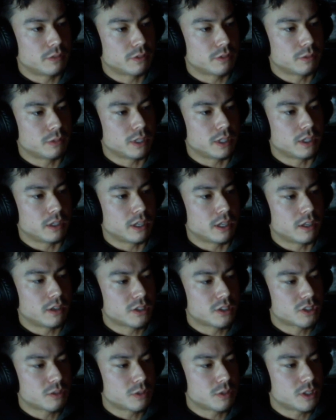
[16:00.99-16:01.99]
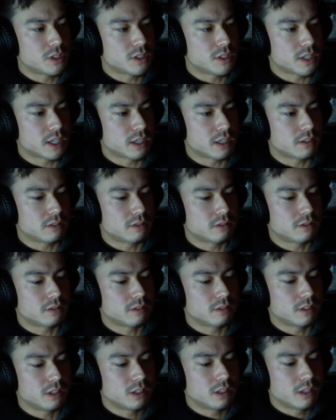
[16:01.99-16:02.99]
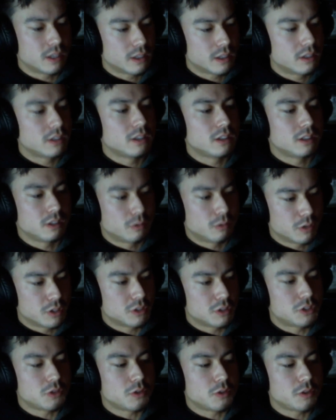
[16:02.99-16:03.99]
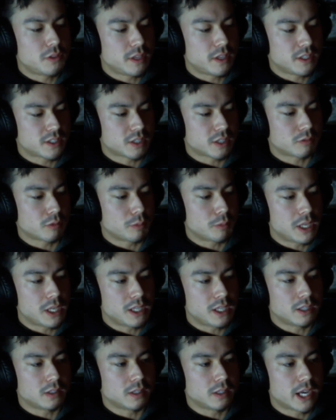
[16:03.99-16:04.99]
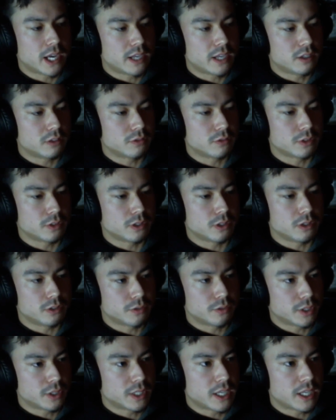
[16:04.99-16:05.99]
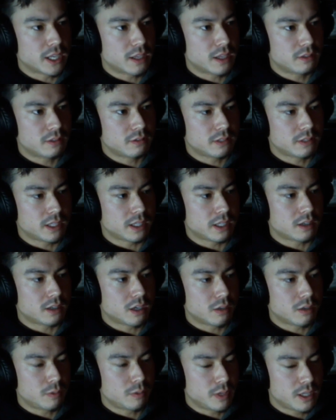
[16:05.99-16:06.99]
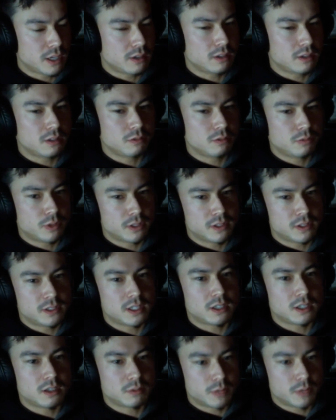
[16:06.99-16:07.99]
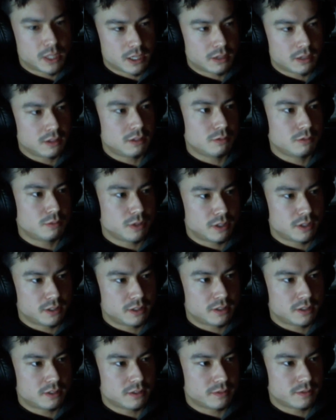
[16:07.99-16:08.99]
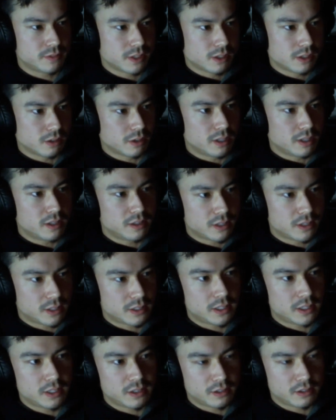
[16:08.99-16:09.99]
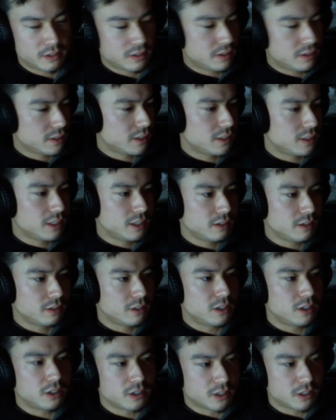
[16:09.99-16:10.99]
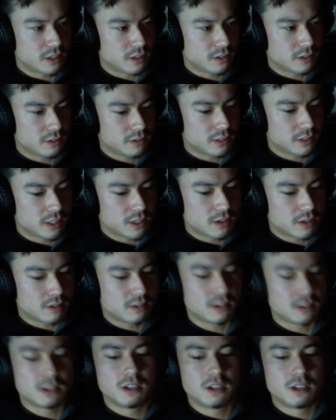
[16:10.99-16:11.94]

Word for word: for me. And also when she's like, when you're doing things like repeating a line over and over again, like, are we out of the woods yet? Are we out of the woods? Or in the clear, in the clear, good, you know?